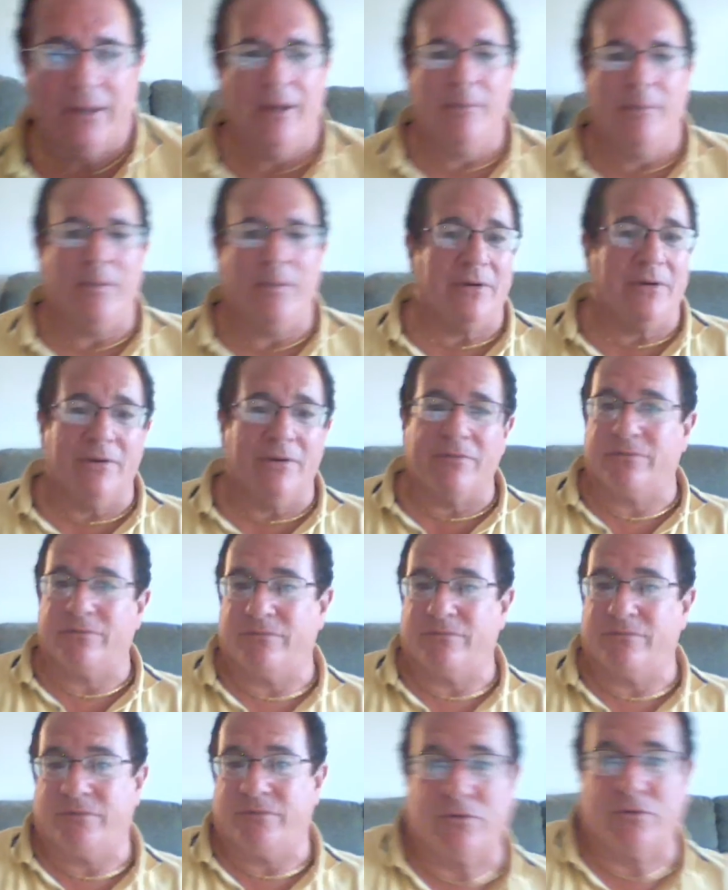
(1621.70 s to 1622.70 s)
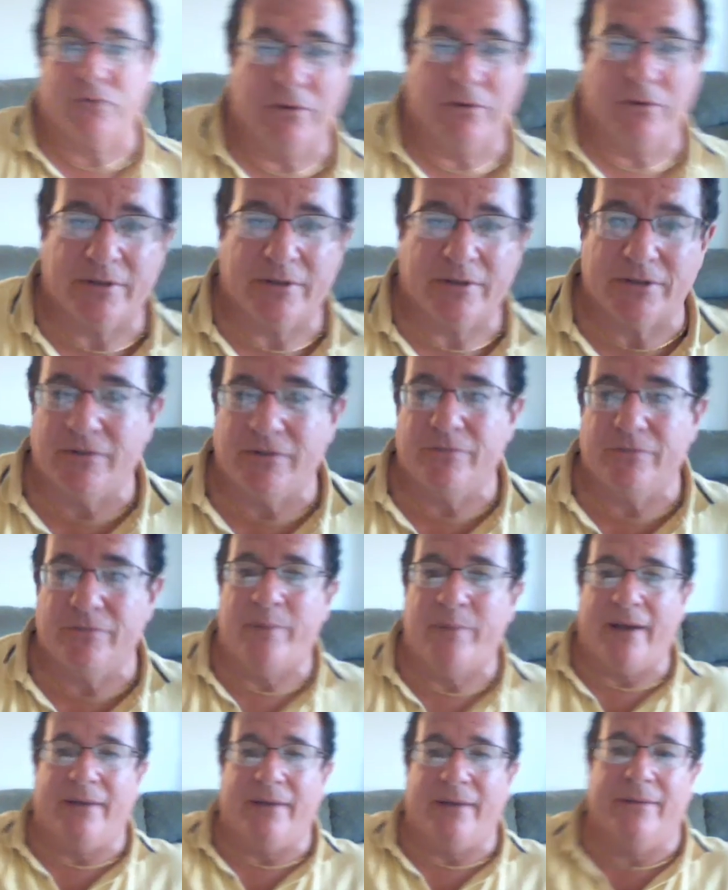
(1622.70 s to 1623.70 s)
but you're screwed because you
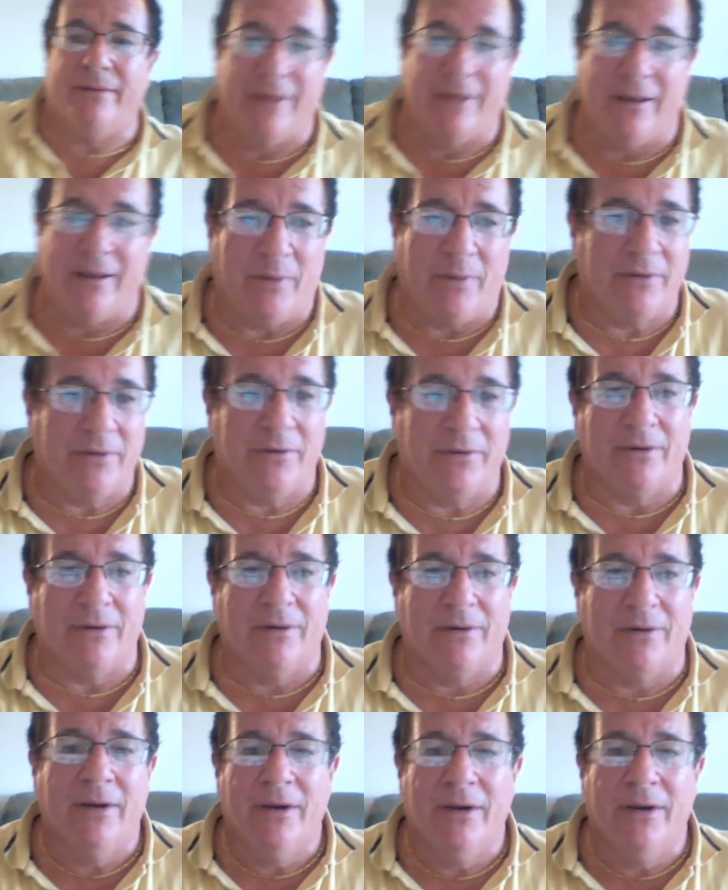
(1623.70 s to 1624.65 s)
bet them under